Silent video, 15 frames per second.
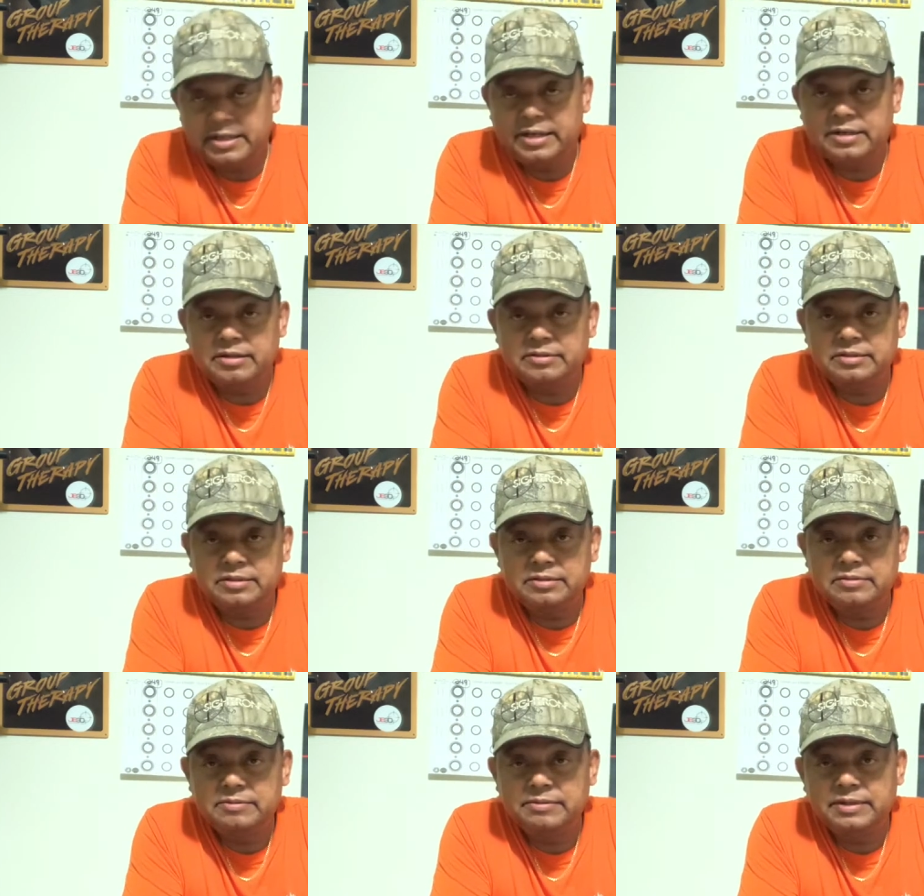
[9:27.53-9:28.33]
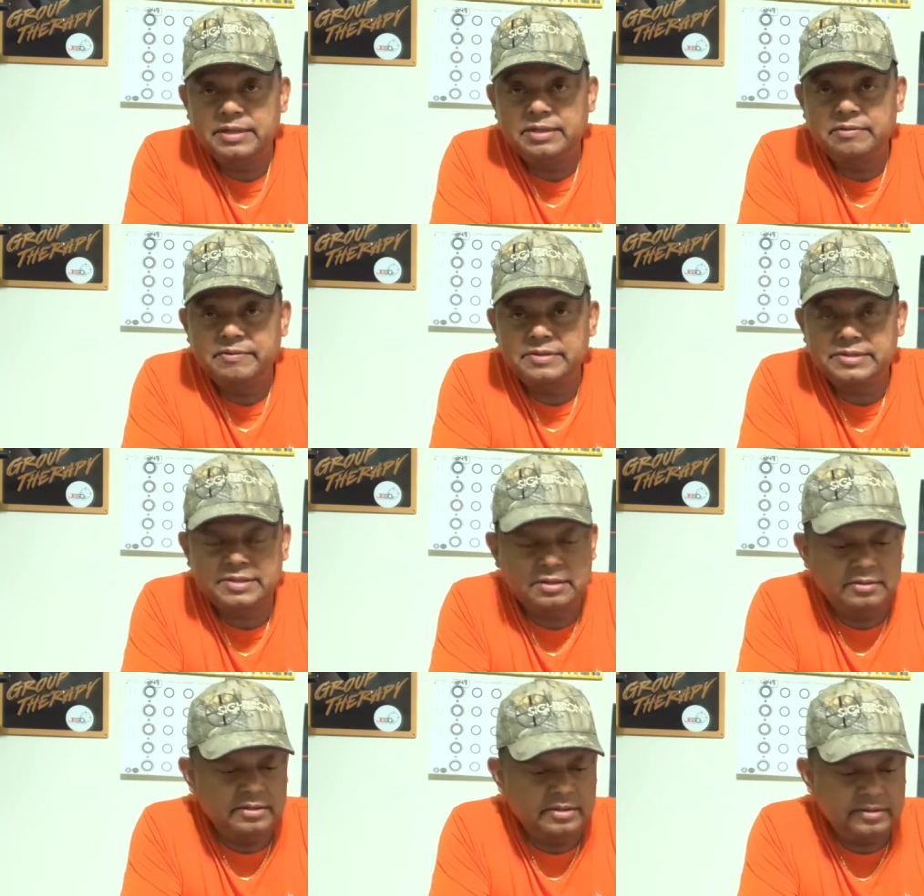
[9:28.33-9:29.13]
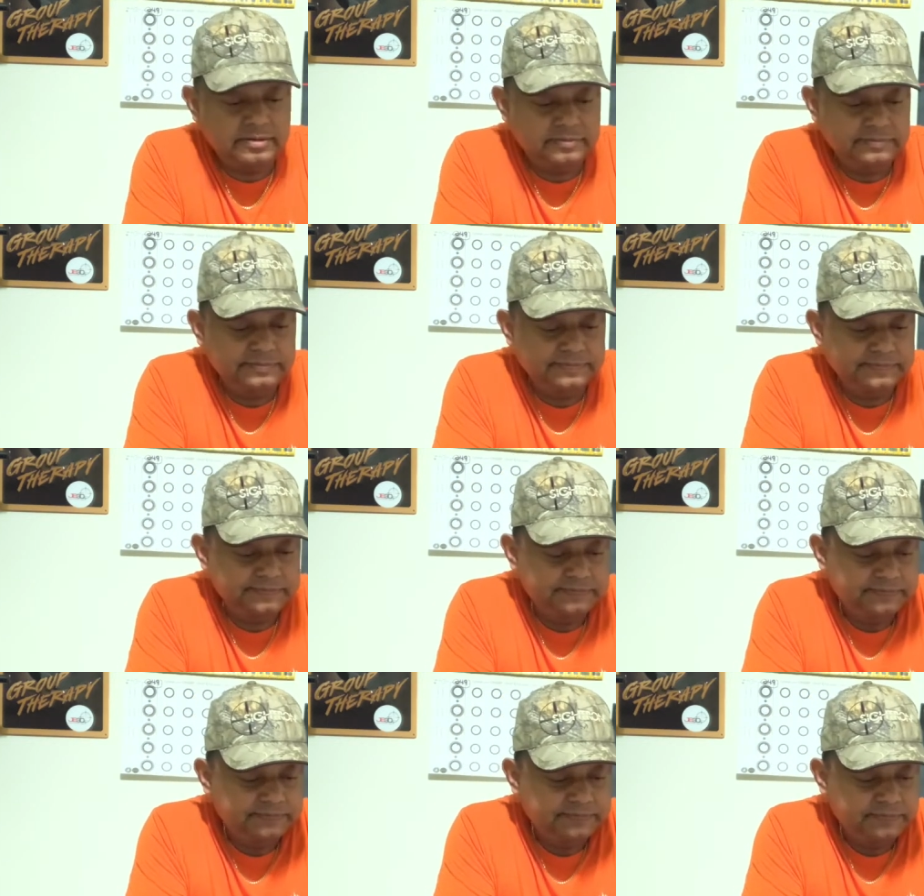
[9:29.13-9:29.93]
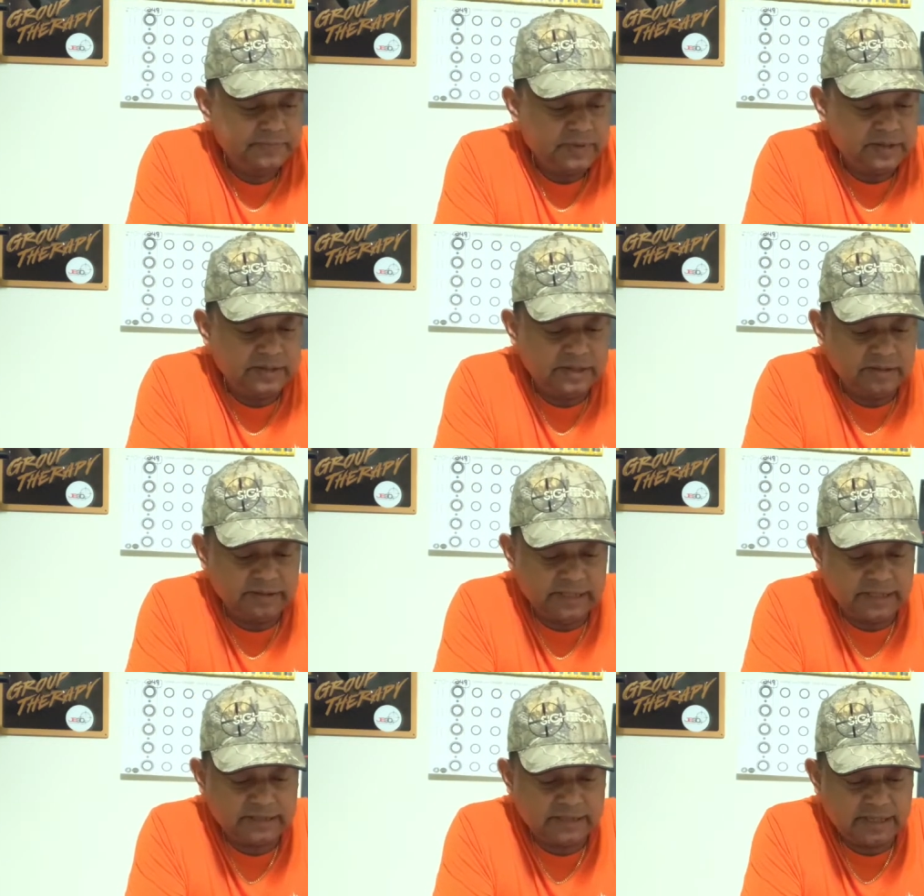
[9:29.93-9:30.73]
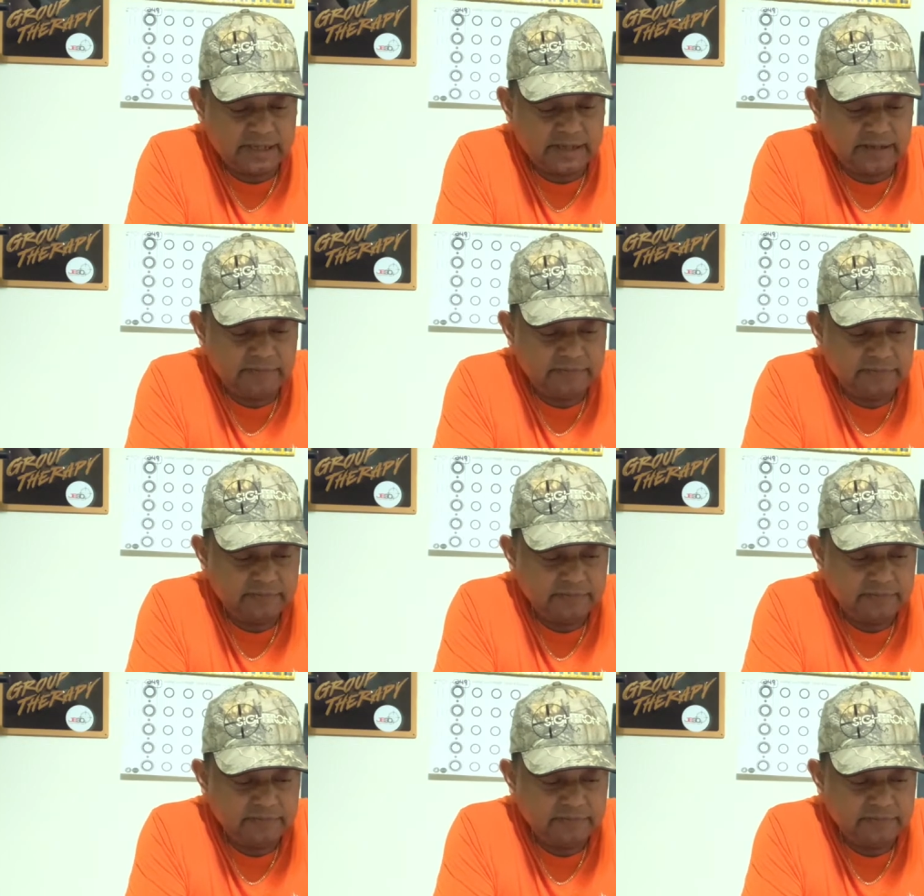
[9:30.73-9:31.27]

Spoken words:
on the end of the cylinder. Until next time,